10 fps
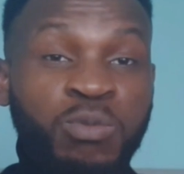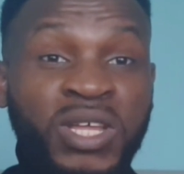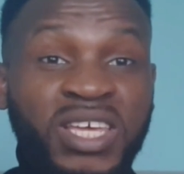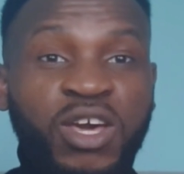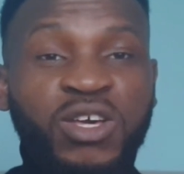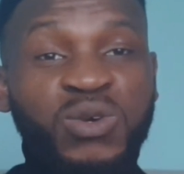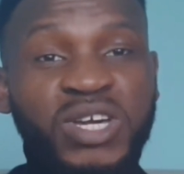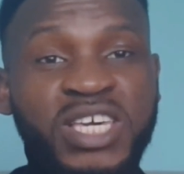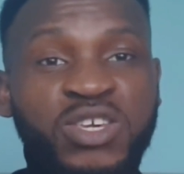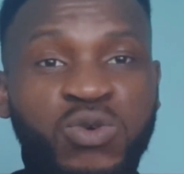money, you
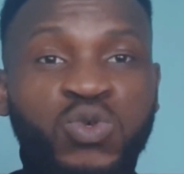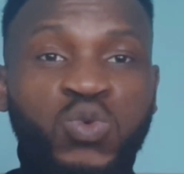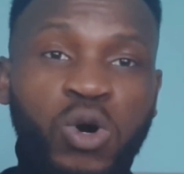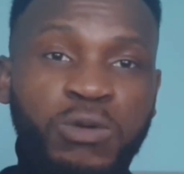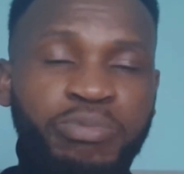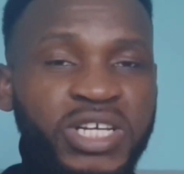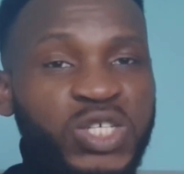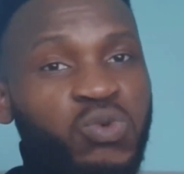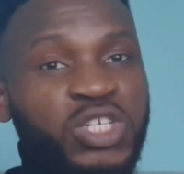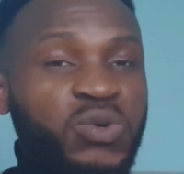can use WordPress,
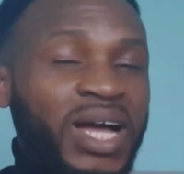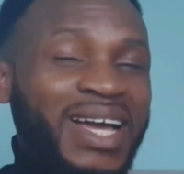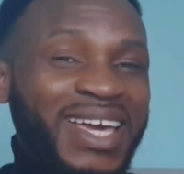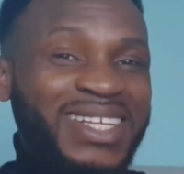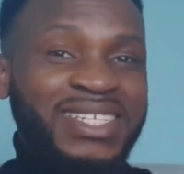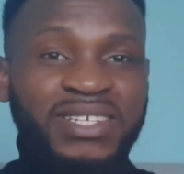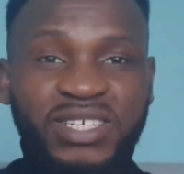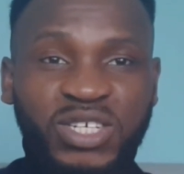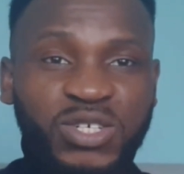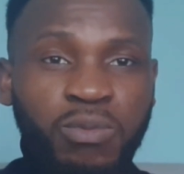which you can get in the
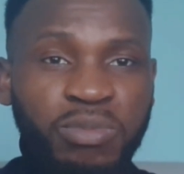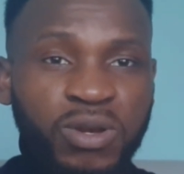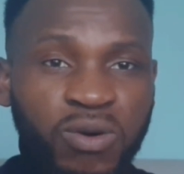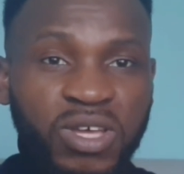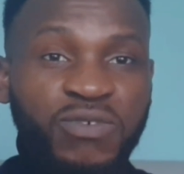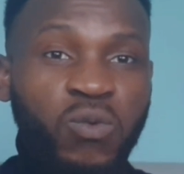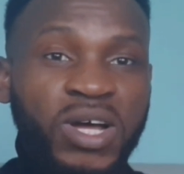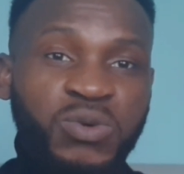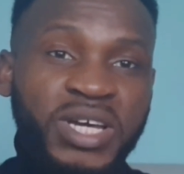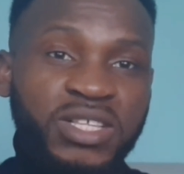description below if you want
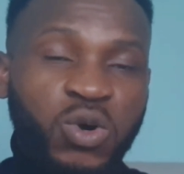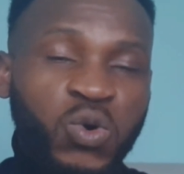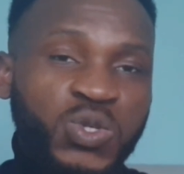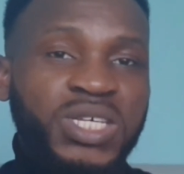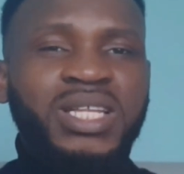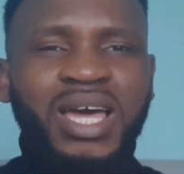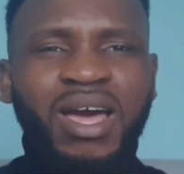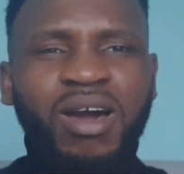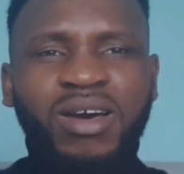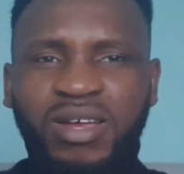to get your hosting.
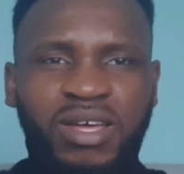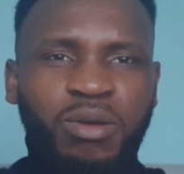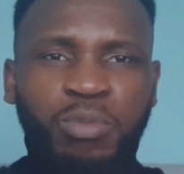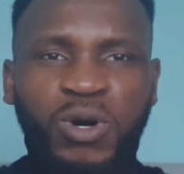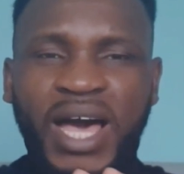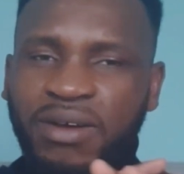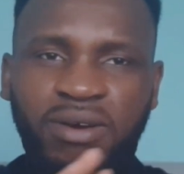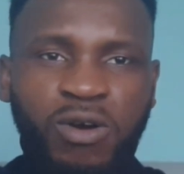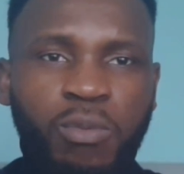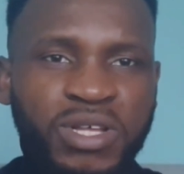But I don't
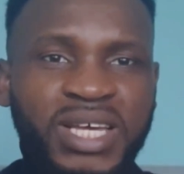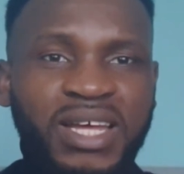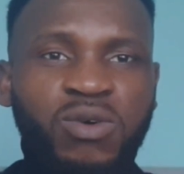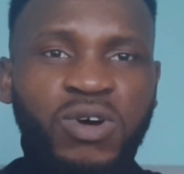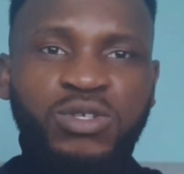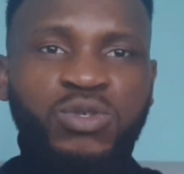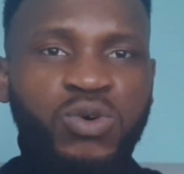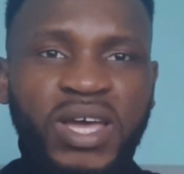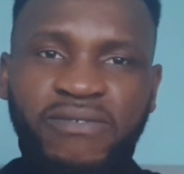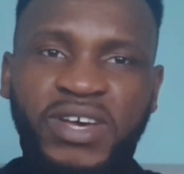recommend it. I don't want you to go
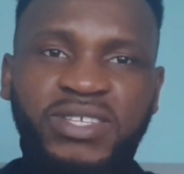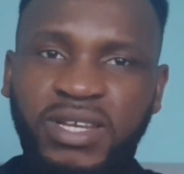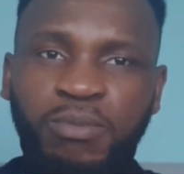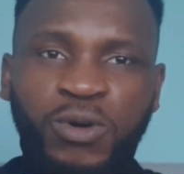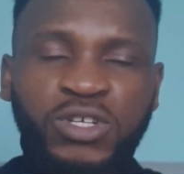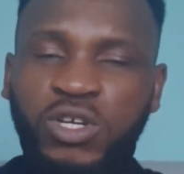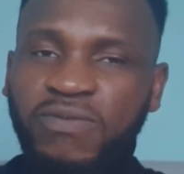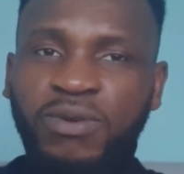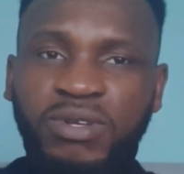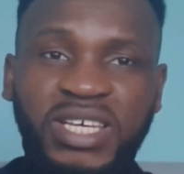and invest any money. Just
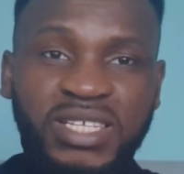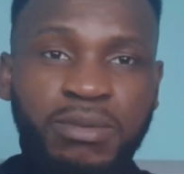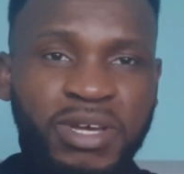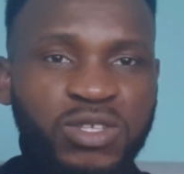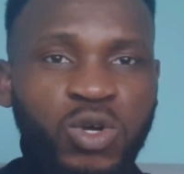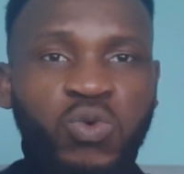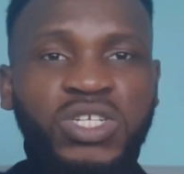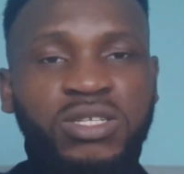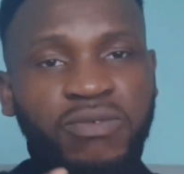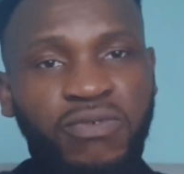follow the easy method, which is
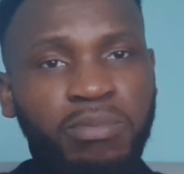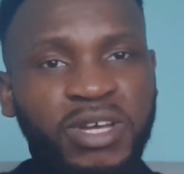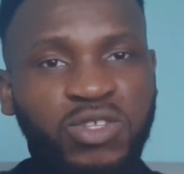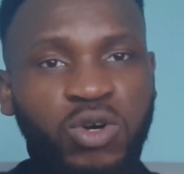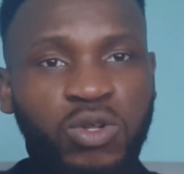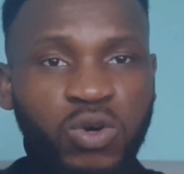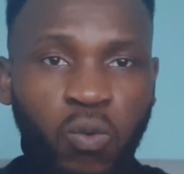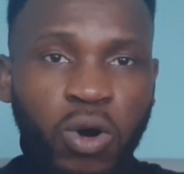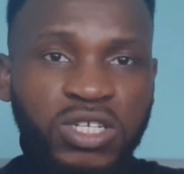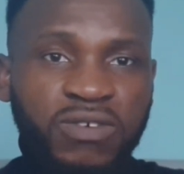the free method.
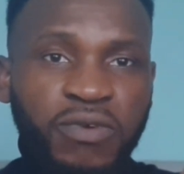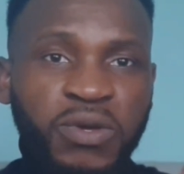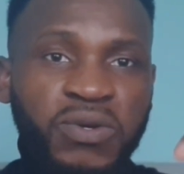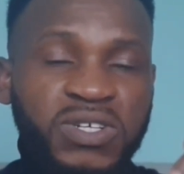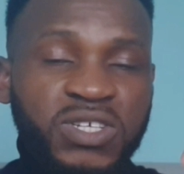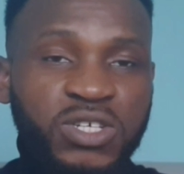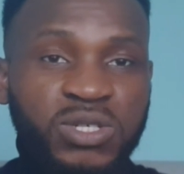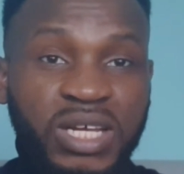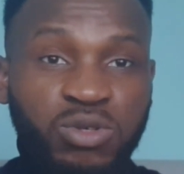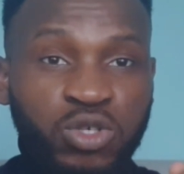Watch the video in the description
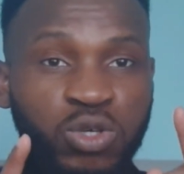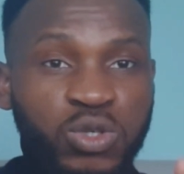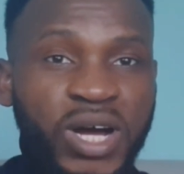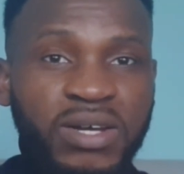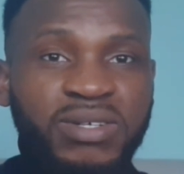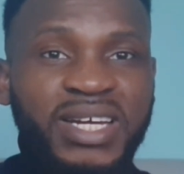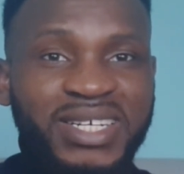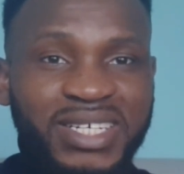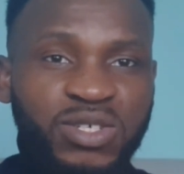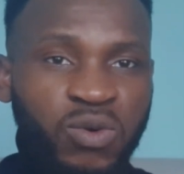that will show you how you can
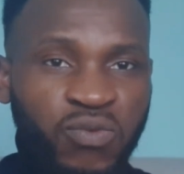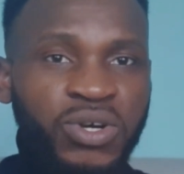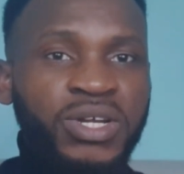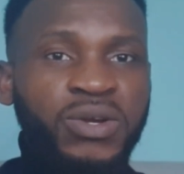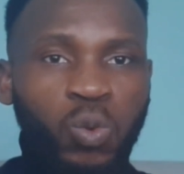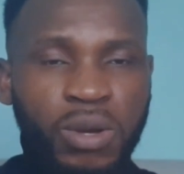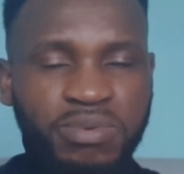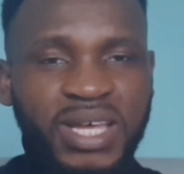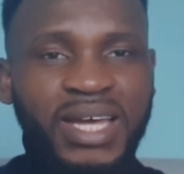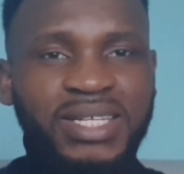create your free
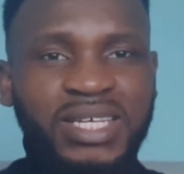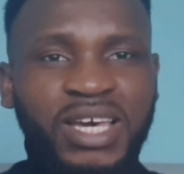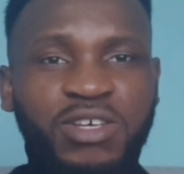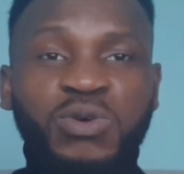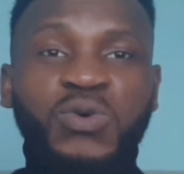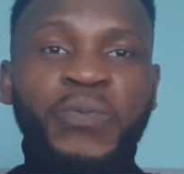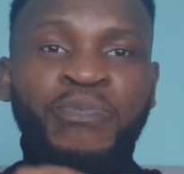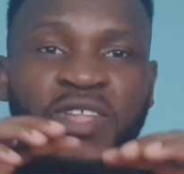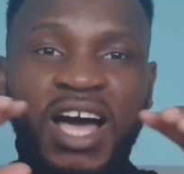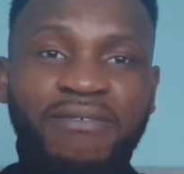website. So
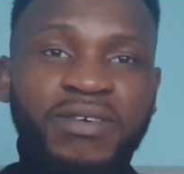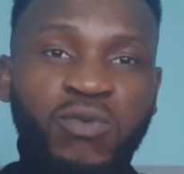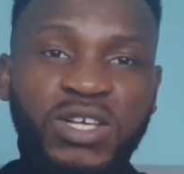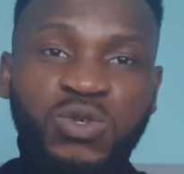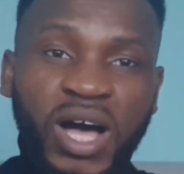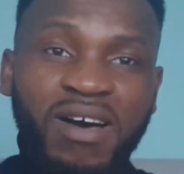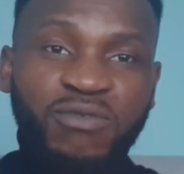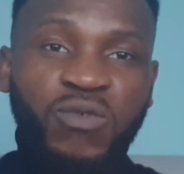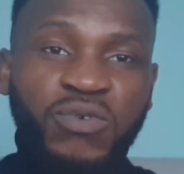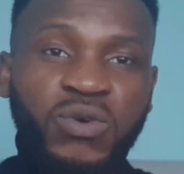once you have
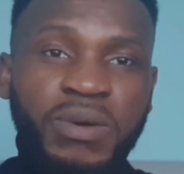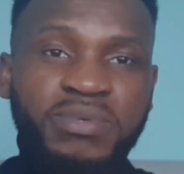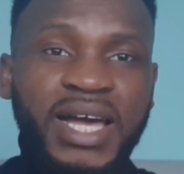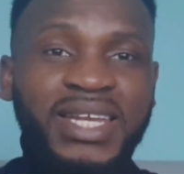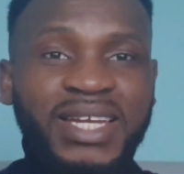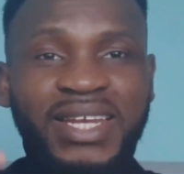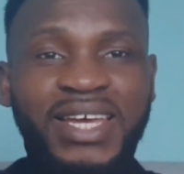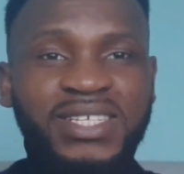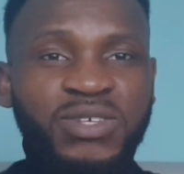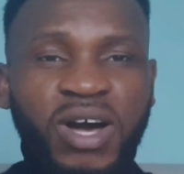your free website, then the
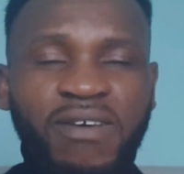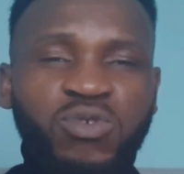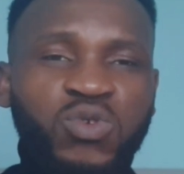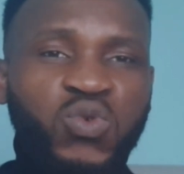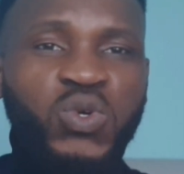next thing you have to do